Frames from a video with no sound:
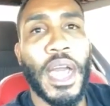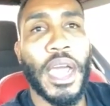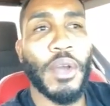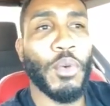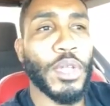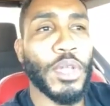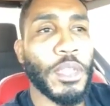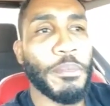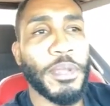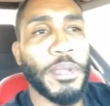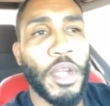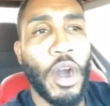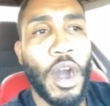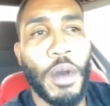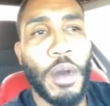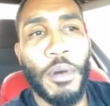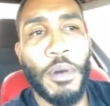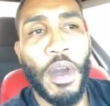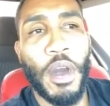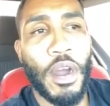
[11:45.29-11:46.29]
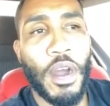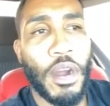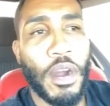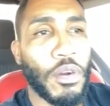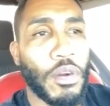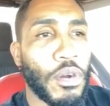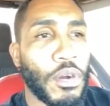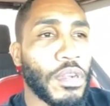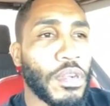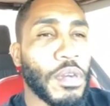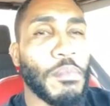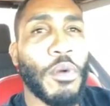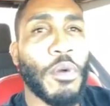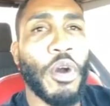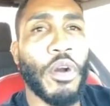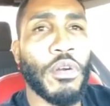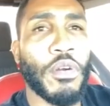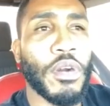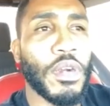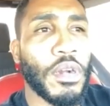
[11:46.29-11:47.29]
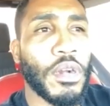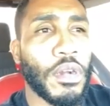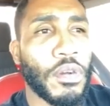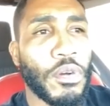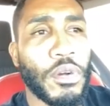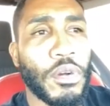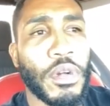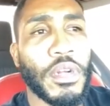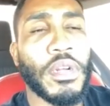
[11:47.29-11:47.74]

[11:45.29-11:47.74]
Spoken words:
whether it be armbar or Kimura or